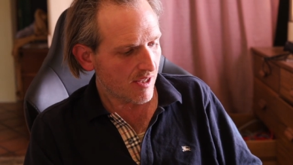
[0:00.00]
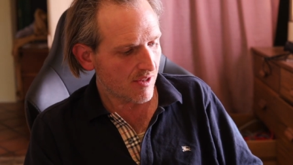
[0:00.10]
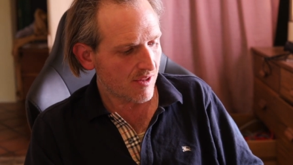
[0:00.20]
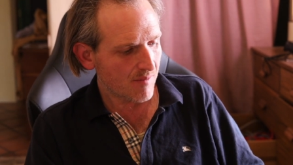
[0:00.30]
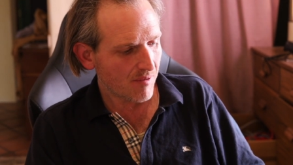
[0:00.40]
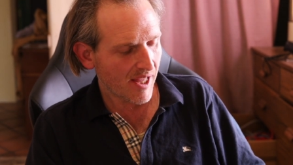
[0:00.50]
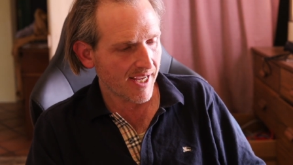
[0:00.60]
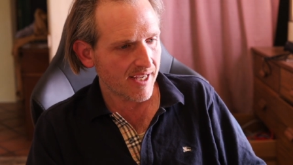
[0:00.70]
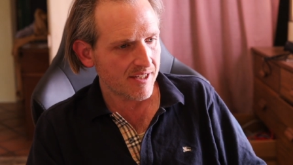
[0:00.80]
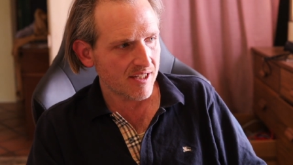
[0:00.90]
The
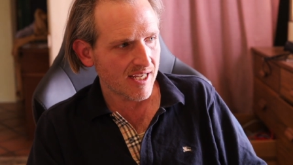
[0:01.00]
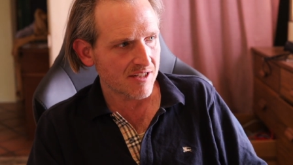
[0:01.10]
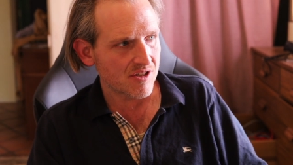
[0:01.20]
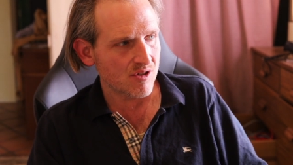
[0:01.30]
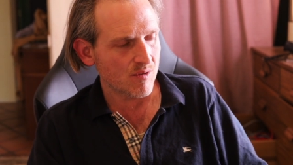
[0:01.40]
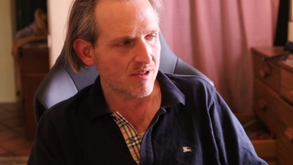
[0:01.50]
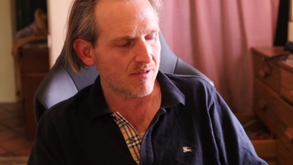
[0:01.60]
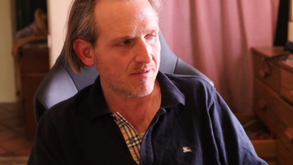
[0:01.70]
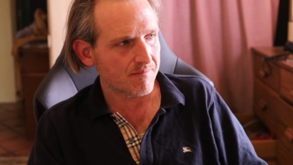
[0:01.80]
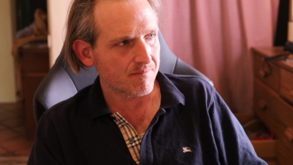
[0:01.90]
plan has to do
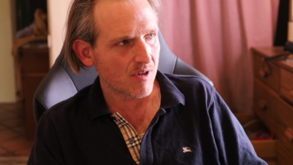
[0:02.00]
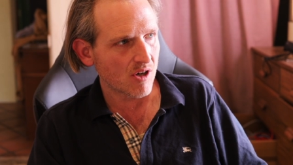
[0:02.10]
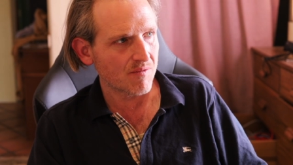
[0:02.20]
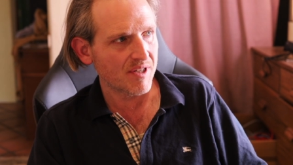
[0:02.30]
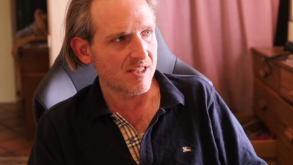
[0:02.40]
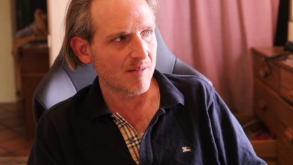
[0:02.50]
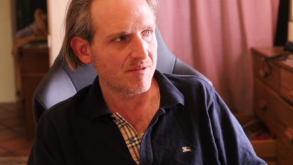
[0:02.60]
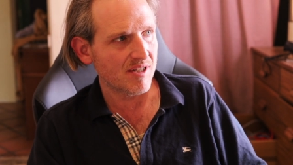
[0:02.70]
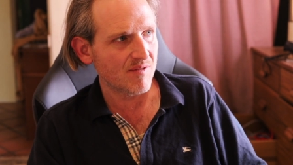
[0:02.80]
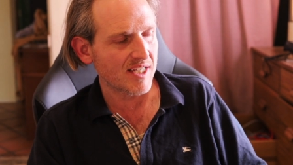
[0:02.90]
with our
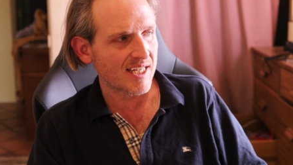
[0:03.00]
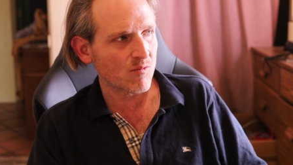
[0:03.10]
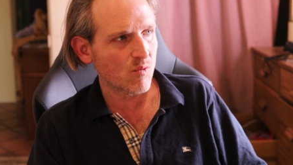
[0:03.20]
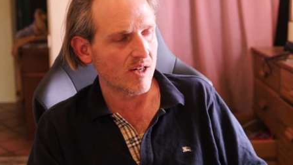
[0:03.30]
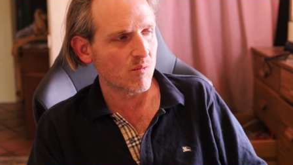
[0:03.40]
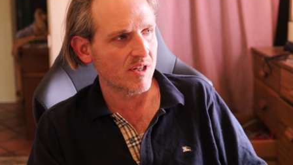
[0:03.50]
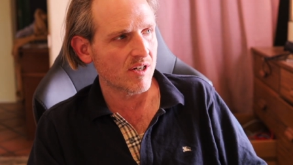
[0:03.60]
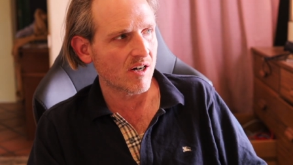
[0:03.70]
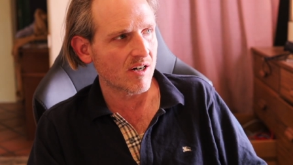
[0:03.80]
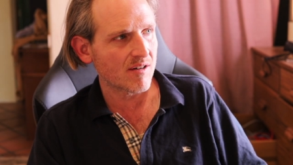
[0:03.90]
receptivity and what we
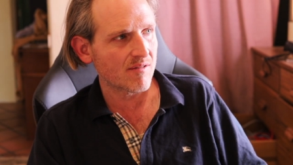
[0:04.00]
are